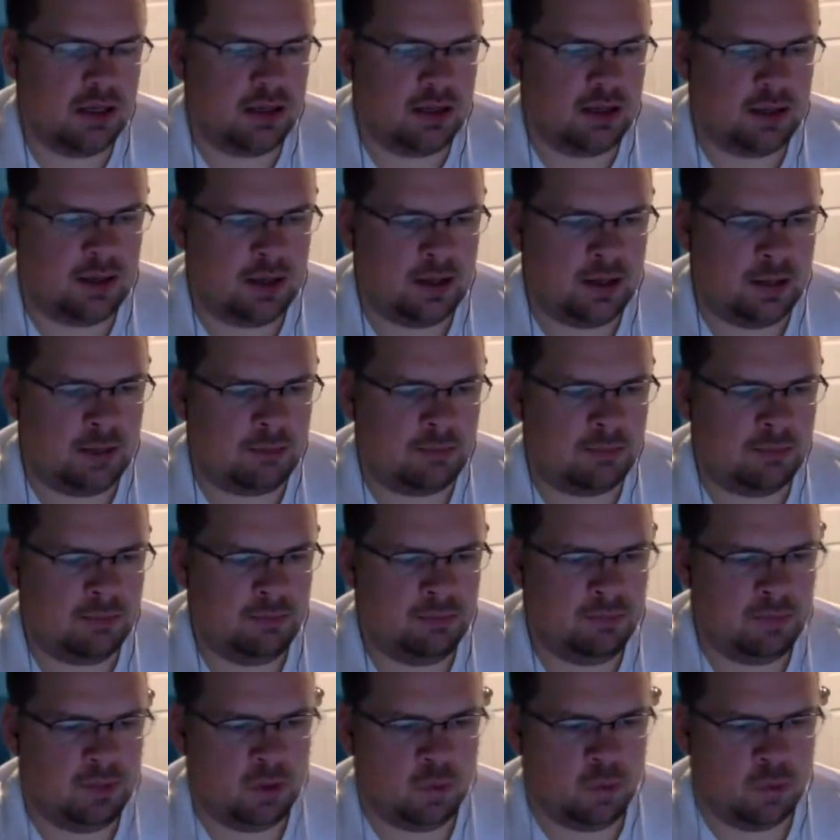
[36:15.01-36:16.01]
A
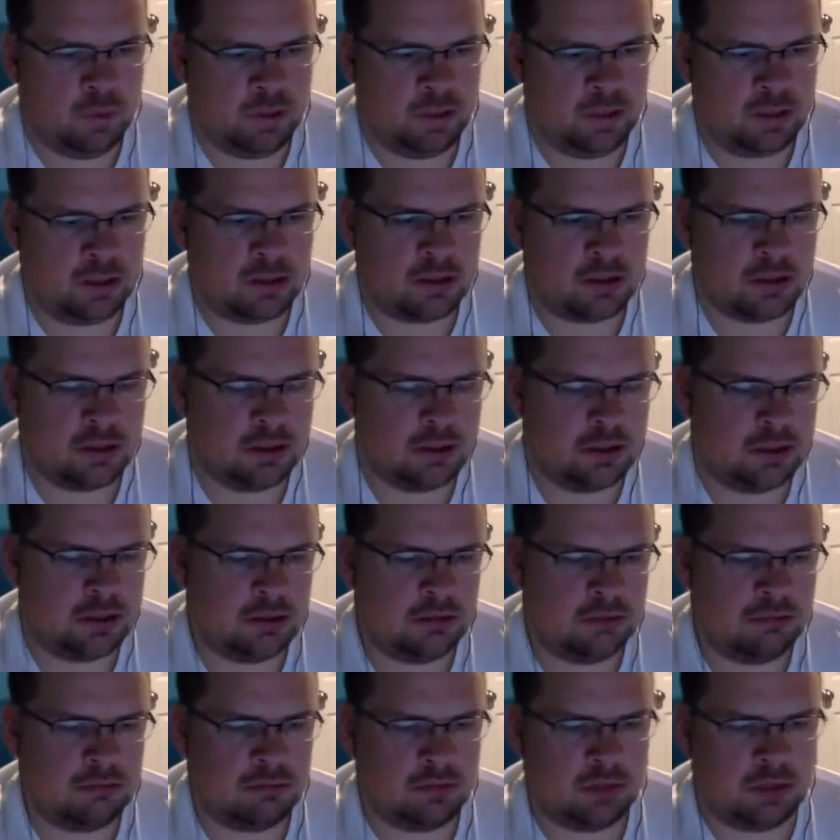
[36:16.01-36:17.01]
win could,
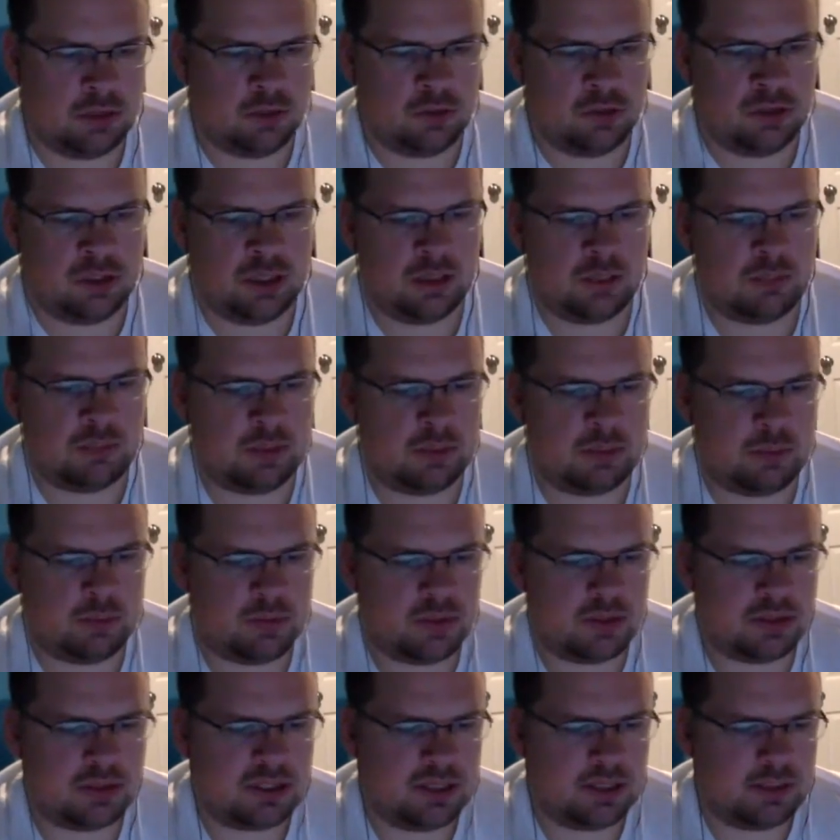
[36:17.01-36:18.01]
keep people
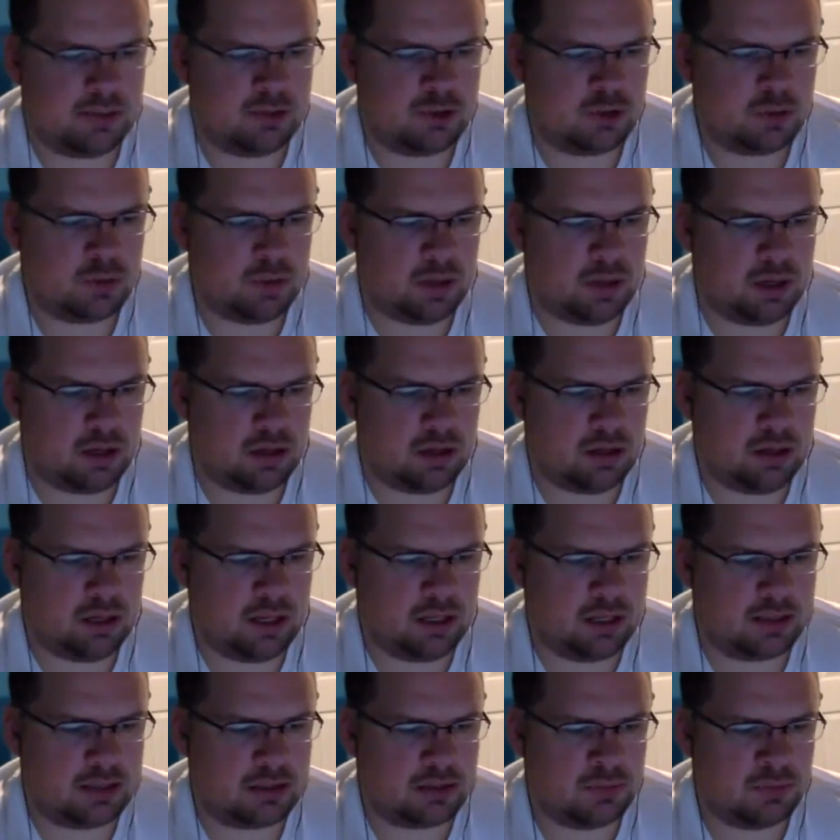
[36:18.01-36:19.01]
in the same spot. A
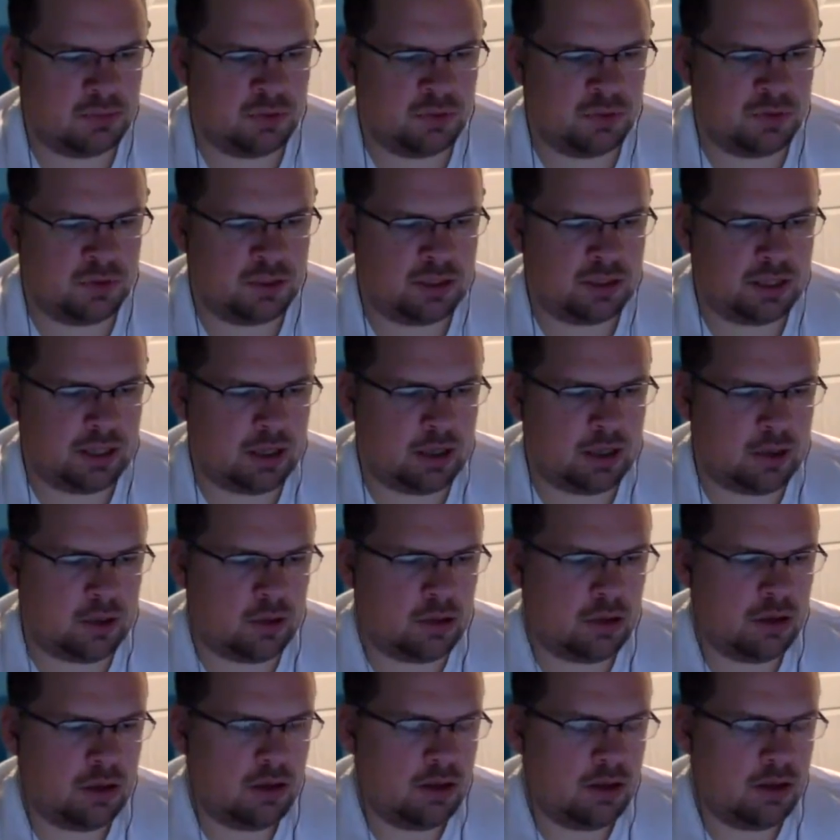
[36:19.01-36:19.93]
loss can move you down.